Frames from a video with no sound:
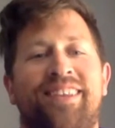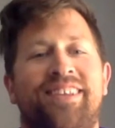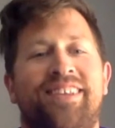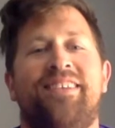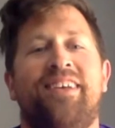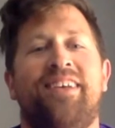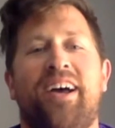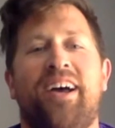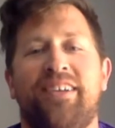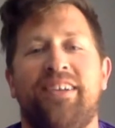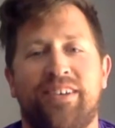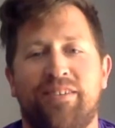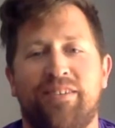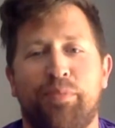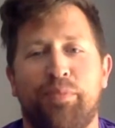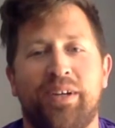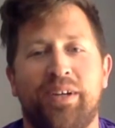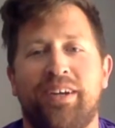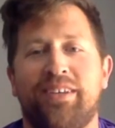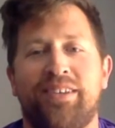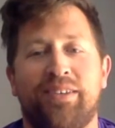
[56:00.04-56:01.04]
the size of,
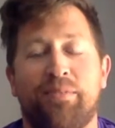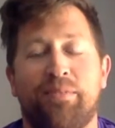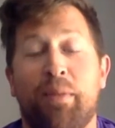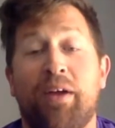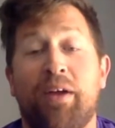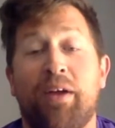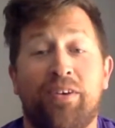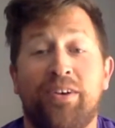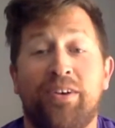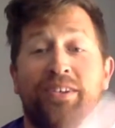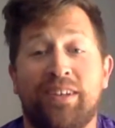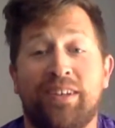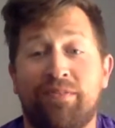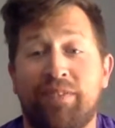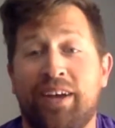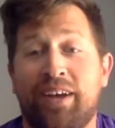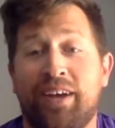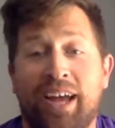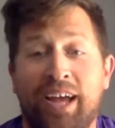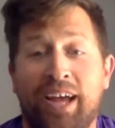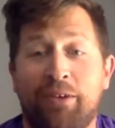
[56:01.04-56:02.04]
because my first
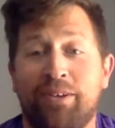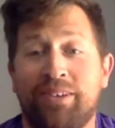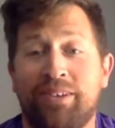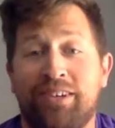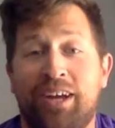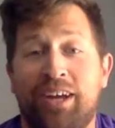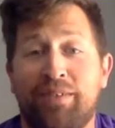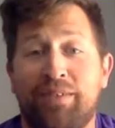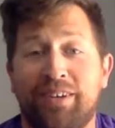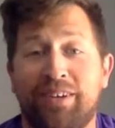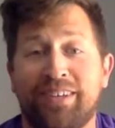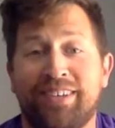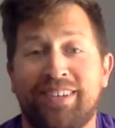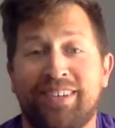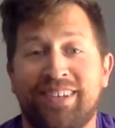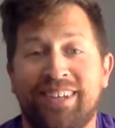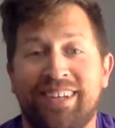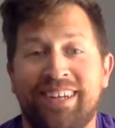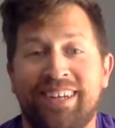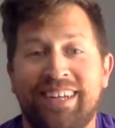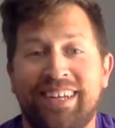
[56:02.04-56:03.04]
event I was a novice.
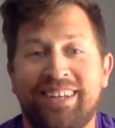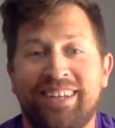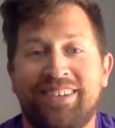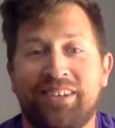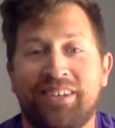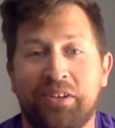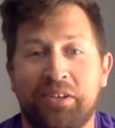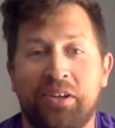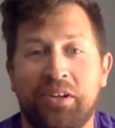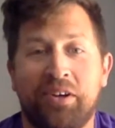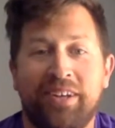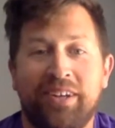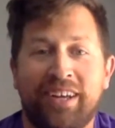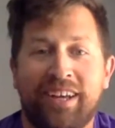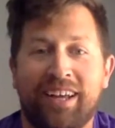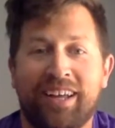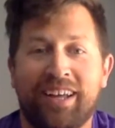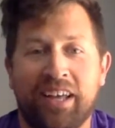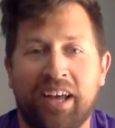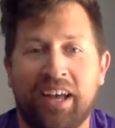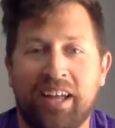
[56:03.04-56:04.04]
So you know,
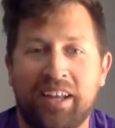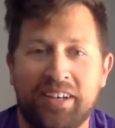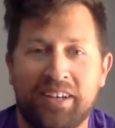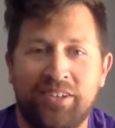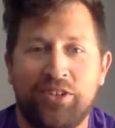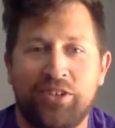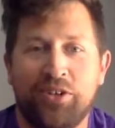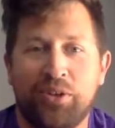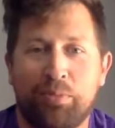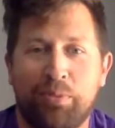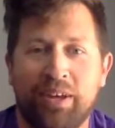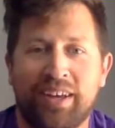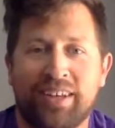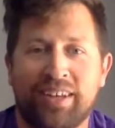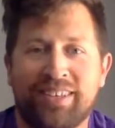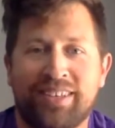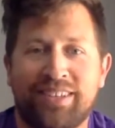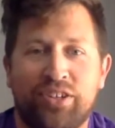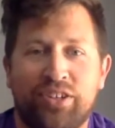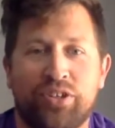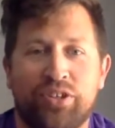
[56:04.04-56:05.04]
you got
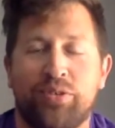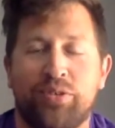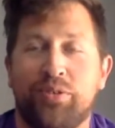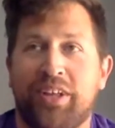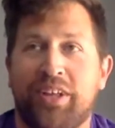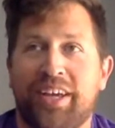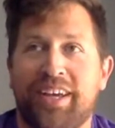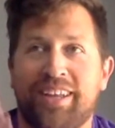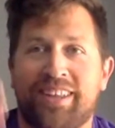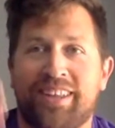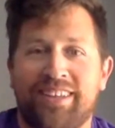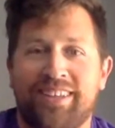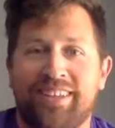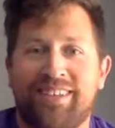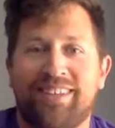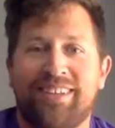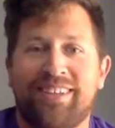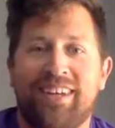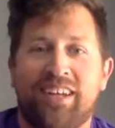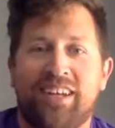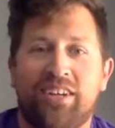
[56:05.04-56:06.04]
toothpicks to like
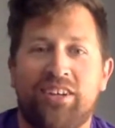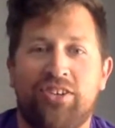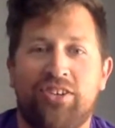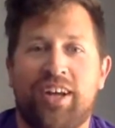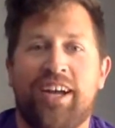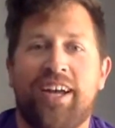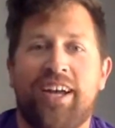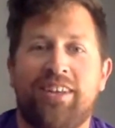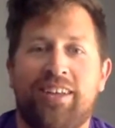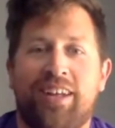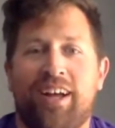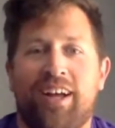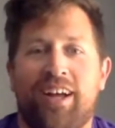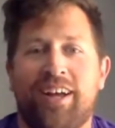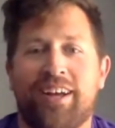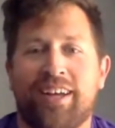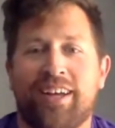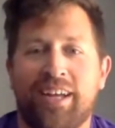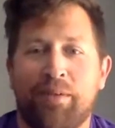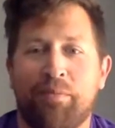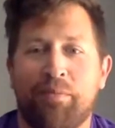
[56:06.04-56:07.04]
this giant log,
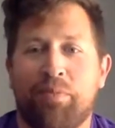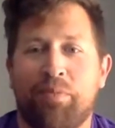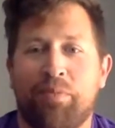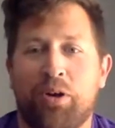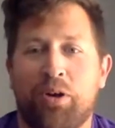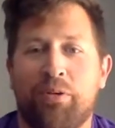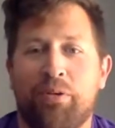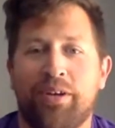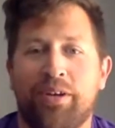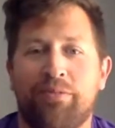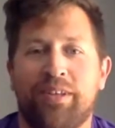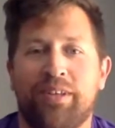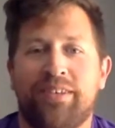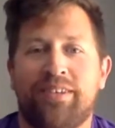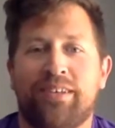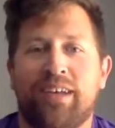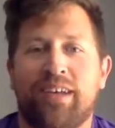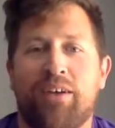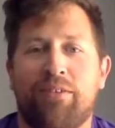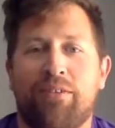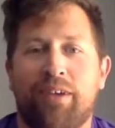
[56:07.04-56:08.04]
and I'm throwing with
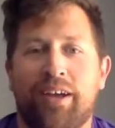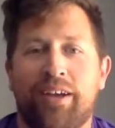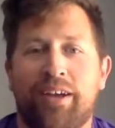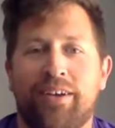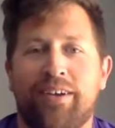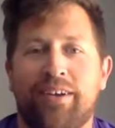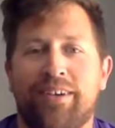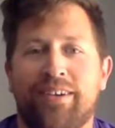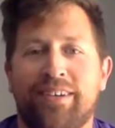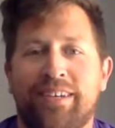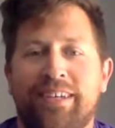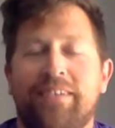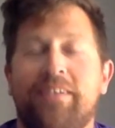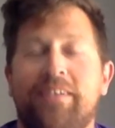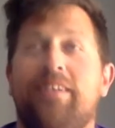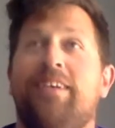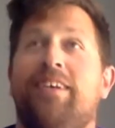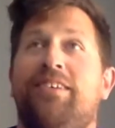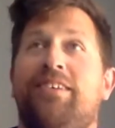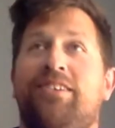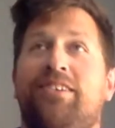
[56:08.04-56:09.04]
Scott Ryder, and
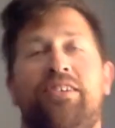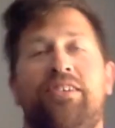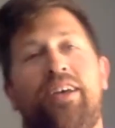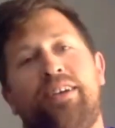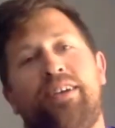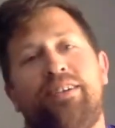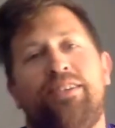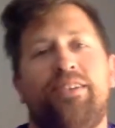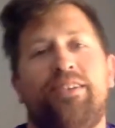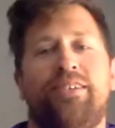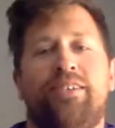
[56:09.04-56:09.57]
he's just like